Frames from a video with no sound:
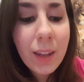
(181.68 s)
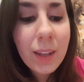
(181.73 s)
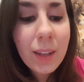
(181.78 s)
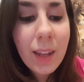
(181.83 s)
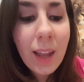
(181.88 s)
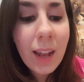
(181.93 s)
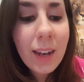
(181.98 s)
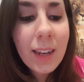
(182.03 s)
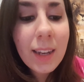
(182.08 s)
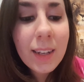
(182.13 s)

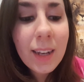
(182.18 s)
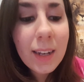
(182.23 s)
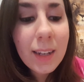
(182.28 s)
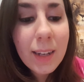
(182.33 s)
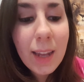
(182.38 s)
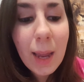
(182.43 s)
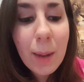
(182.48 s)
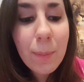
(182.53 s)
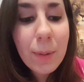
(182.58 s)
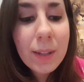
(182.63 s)
any
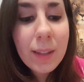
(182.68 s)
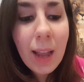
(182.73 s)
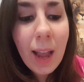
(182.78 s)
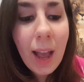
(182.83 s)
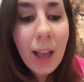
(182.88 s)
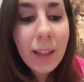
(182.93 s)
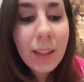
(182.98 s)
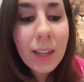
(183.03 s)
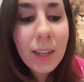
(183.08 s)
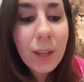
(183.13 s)
type of
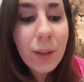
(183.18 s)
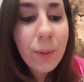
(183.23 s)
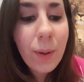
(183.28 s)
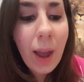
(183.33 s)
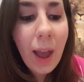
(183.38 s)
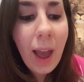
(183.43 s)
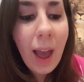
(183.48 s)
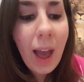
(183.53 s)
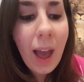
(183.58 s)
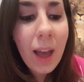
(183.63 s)
talent you
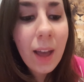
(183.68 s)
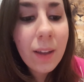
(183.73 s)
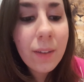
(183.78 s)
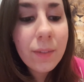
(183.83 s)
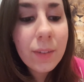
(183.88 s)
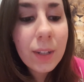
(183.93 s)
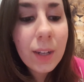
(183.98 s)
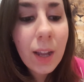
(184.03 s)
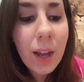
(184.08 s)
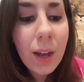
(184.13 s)

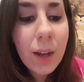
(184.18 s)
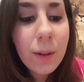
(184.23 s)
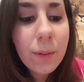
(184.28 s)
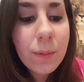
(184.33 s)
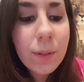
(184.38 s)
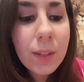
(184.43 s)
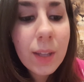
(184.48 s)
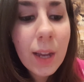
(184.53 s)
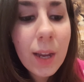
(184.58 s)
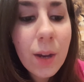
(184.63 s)
have, you know,
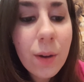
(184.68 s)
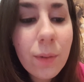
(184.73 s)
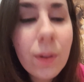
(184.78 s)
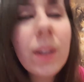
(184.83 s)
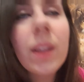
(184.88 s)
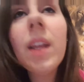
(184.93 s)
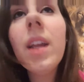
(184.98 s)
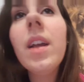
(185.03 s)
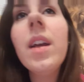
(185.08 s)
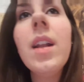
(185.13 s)
say you're
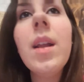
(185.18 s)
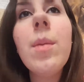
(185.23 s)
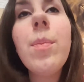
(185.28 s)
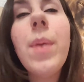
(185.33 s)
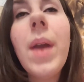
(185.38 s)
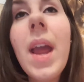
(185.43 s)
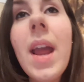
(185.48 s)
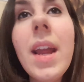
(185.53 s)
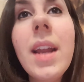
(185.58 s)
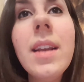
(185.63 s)
really good at
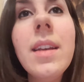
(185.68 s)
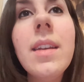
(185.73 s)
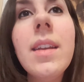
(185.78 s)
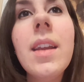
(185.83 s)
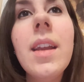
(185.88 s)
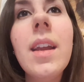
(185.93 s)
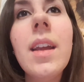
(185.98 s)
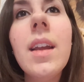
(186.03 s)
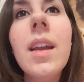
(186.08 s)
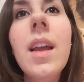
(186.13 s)

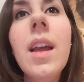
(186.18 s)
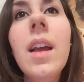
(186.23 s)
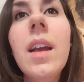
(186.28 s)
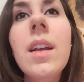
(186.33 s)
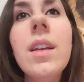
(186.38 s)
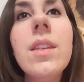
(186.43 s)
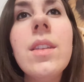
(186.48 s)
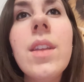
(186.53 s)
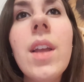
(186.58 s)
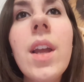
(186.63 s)
painting,
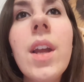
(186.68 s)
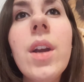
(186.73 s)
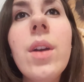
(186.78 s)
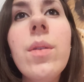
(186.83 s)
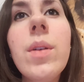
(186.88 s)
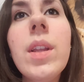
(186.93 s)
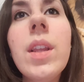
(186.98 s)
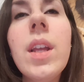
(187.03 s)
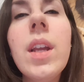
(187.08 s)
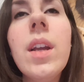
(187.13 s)
say you're
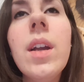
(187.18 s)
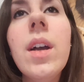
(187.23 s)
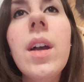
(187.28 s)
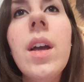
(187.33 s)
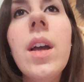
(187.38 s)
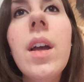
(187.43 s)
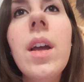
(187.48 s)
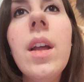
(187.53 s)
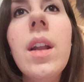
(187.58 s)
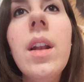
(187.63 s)
really
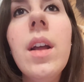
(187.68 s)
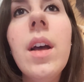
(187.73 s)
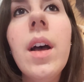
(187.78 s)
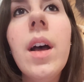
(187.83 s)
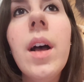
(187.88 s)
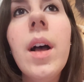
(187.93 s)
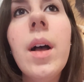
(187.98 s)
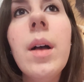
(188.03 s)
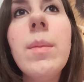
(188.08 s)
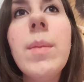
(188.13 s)
good
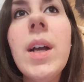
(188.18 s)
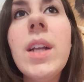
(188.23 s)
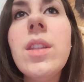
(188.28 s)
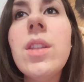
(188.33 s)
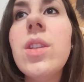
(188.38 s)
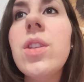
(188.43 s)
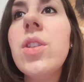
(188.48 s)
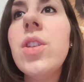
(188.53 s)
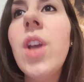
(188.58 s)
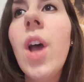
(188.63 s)
um, at
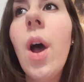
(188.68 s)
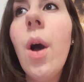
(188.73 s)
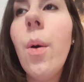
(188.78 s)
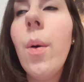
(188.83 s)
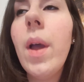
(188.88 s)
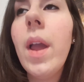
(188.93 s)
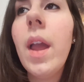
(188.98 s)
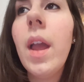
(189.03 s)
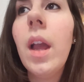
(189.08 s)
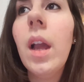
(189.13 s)

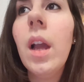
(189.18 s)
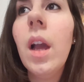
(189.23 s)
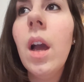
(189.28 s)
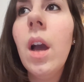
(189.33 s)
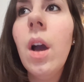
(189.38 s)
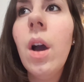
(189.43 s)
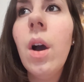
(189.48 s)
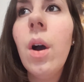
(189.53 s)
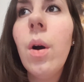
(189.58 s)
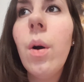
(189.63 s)
sewing
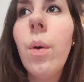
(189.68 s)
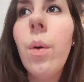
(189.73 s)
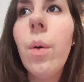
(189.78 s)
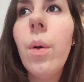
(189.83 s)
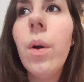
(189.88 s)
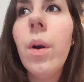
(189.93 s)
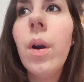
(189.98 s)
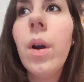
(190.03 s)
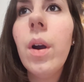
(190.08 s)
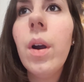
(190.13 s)

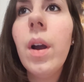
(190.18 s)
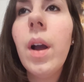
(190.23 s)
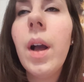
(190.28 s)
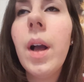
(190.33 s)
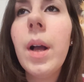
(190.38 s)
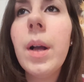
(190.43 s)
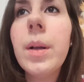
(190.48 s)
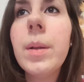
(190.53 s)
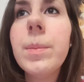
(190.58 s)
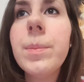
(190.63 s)
or,
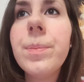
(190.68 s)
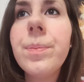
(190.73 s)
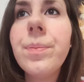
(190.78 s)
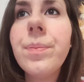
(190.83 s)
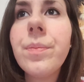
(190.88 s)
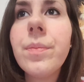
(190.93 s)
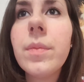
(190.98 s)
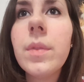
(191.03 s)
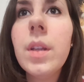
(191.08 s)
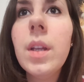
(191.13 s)
um,
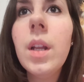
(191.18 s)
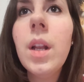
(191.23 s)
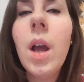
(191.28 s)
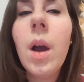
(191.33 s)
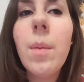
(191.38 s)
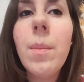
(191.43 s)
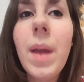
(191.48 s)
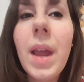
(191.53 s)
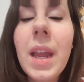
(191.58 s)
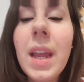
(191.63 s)
you
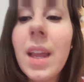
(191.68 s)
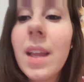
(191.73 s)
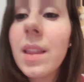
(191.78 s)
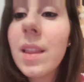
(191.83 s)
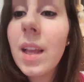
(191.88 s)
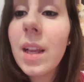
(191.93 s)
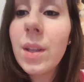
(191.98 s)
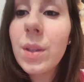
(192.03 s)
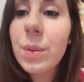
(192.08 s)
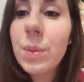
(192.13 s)
know, making
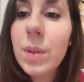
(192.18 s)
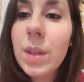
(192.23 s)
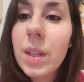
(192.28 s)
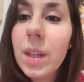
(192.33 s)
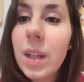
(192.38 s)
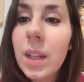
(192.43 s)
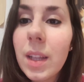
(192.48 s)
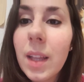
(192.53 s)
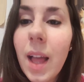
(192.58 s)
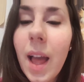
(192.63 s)
things with
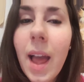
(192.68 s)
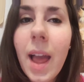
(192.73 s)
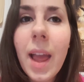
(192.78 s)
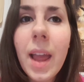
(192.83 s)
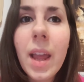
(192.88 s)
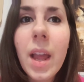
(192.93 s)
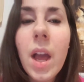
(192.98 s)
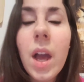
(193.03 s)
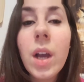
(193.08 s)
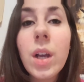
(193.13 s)

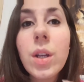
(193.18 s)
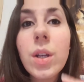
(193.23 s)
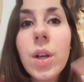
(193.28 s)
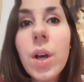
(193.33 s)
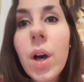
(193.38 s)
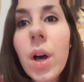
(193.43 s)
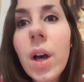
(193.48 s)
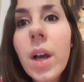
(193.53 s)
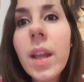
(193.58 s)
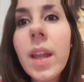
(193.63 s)
clay,
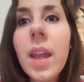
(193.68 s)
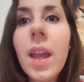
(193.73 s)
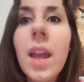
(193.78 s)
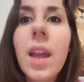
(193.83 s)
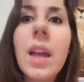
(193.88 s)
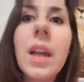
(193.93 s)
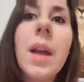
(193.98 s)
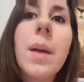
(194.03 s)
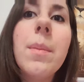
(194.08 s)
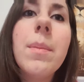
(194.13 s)

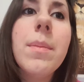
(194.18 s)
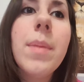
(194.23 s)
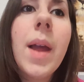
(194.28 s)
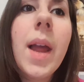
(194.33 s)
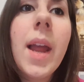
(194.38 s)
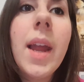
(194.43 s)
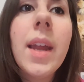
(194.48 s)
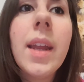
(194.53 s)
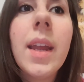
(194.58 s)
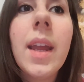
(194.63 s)
cooking,
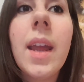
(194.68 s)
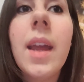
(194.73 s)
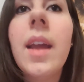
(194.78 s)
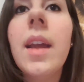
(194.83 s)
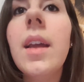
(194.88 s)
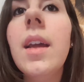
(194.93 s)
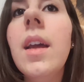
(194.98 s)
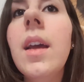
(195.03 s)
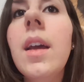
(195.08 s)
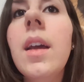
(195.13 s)

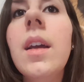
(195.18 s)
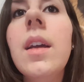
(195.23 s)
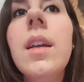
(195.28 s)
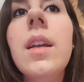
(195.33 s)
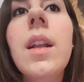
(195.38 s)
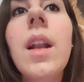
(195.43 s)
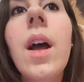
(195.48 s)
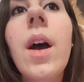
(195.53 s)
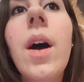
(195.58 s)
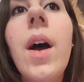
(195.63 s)
baking
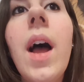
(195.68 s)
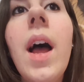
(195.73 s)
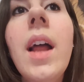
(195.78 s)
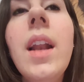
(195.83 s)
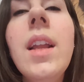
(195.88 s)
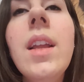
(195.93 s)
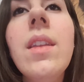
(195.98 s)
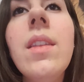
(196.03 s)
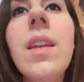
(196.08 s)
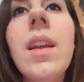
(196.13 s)
you know,
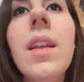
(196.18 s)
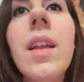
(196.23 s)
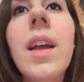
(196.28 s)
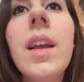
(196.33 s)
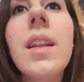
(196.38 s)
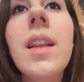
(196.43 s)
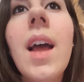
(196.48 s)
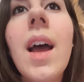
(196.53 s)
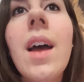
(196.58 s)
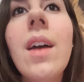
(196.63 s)
anything
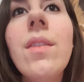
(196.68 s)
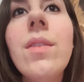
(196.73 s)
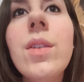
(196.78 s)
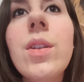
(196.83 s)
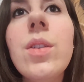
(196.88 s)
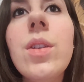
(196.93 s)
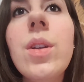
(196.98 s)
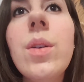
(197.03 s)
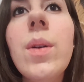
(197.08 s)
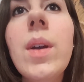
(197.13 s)
like that. If
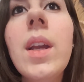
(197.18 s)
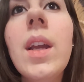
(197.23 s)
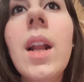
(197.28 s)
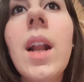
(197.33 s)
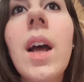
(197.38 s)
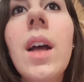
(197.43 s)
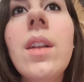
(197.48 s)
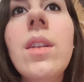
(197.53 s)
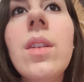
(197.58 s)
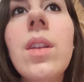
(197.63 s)
you're doing it
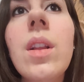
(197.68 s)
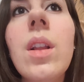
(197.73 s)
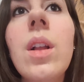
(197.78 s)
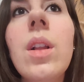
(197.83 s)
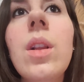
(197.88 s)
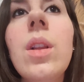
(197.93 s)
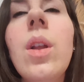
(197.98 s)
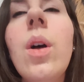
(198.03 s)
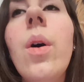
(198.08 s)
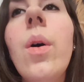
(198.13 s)
unto the
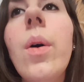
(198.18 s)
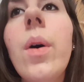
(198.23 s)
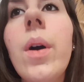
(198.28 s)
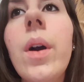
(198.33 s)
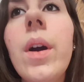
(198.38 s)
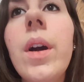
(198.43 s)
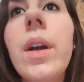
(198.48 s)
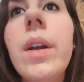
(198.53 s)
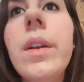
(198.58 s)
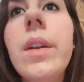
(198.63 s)

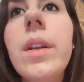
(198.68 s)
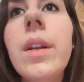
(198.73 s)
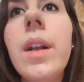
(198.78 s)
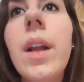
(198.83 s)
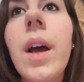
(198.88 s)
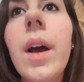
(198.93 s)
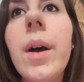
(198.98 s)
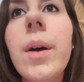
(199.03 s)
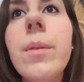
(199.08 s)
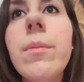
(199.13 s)
Lord, you
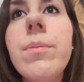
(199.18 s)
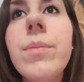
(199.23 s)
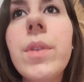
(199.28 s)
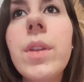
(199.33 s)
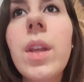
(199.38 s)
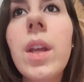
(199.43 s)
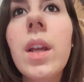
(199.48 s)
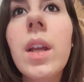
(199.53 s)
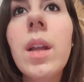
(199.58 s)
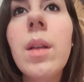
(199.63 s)
know,
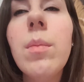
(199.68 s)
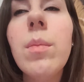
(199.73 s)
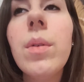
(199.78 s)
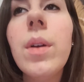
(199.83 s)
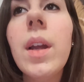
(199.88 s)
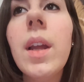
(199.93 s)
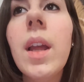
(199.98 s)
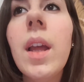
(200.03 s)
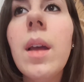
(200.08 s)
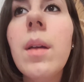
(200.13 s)
it can
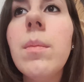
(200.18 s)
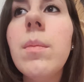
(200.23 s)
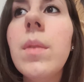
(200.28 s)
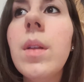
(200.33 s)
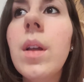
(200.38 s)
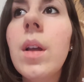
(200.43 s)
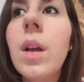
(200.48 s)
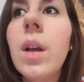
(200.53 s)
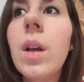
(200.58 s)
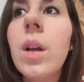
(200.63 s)
bring him
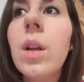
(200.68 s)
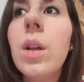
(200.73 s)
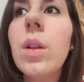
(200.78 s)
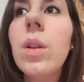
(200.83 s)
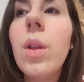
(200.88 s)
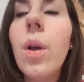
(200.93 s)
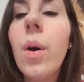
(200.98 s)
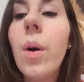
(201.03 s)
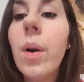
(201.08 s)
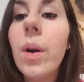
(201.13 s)

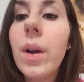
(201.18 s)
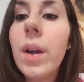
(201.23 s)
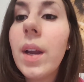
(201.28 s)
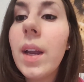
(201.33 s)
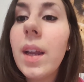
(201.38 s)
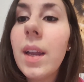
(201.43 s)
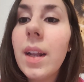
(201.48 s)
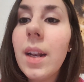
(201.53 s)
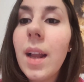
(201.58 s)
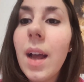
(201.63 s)

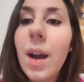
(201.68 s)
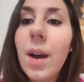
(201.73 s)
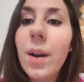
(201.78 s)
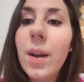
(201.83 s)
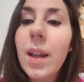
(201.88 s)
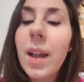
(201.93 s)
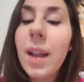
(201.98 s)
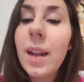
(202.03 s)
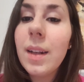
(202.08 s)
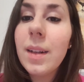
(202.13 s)
glory, you
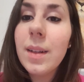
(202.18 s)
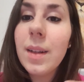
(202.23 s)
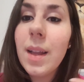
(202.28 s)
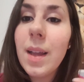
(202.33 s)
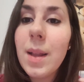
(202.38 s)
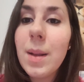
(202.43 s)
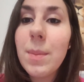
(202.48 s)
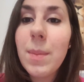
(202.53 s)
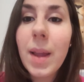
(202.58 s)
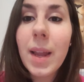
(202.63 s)
know, and
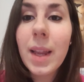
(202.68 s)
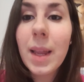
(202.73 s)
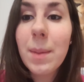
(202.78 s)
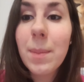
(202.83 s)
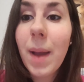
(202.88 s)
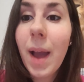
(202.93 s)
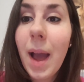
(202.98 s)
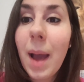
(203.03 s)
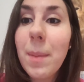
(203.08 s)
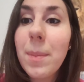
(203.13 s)
and make
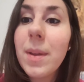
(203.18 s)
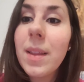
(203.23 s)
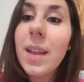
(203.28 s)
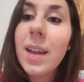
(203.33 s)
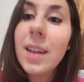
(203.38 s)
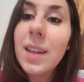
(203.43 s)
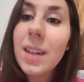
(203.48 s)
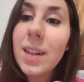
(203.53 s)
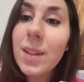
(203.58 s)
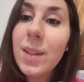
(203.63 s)
him happy
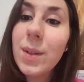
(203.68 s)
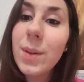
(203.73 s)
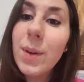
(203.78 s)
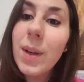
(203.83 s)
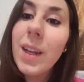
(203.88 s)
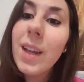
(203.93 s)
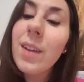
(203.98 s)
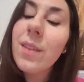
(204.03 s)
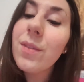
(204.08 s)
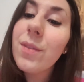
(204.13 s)
that you're
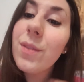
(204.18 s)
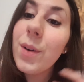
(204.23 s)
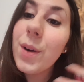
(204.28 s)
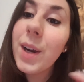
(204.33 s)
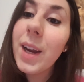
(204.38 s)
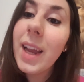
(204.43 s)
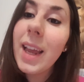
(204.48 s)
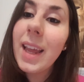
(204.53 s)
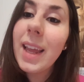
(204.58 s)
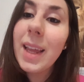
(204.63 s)
doing it for
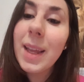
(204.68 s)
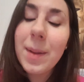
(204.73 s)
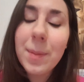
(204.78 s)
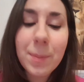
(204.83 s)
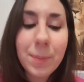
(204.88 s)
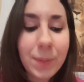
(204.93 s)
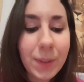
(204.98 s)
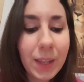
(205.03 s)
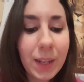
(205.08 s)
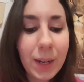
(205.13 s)

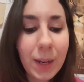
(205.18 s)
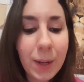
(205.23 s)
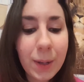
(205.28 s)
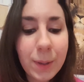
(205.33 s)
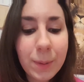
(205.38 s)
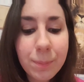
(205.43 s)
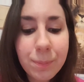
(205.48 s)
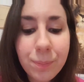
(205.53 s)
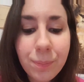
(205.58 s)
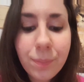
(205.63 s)
him, you
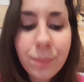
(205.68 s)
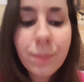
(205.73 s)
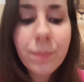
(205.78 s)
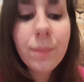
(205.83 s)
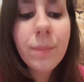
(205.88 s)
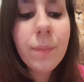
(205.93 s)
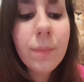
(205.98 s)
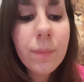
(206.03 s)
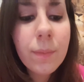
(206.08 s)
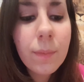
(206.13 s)
know.
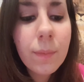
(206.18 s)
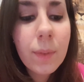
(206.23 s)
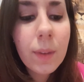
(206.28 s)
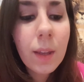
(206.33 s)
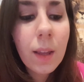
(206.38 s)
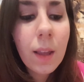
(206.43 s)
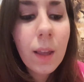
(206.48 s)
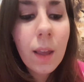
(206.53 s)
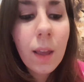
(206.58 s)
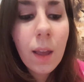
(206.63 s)

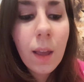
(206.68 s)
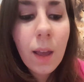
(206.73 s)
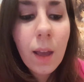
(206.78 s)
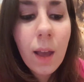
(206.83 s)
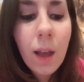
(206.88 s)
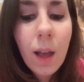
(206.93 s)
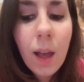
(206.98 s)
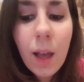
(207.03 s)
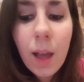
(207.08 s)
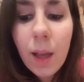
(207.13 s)

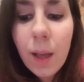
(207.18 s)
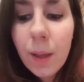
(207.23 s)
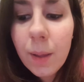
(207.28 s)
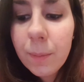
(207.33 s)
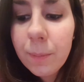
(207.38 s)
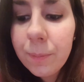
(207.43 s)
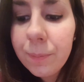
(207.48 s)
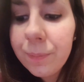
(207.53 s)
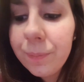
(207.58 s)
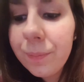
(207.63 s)

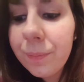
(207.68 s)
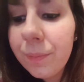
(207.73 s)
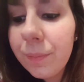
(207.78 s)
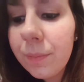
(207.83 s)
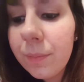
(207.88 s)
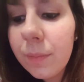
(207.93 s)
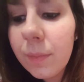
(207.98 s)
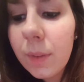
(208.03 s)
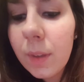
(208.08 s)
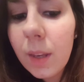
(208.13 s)
Um
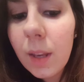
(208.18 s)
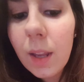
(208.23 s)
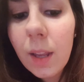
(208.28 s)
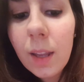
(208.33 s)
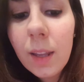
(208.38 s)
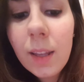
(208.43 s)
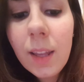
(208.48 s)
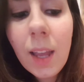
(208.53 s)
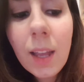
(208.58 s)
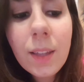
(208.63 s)

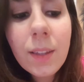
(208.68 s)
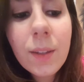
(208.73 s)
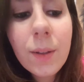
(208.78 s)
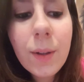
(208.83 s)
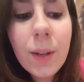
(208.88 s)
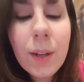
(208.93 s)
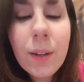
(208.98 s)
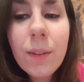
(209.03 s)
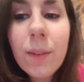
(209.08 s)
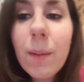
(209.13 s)
yeah, so
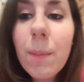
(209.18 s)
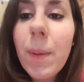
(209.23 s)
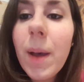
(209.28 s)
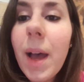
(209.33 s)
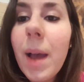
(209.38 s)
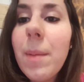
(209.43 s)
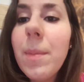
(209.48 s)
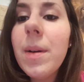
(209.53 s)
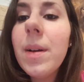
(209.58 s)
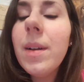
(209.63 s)
here's the
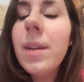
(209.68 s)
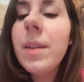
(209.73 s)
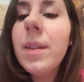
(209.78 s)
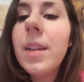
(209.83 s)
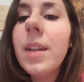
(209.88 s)
Bible.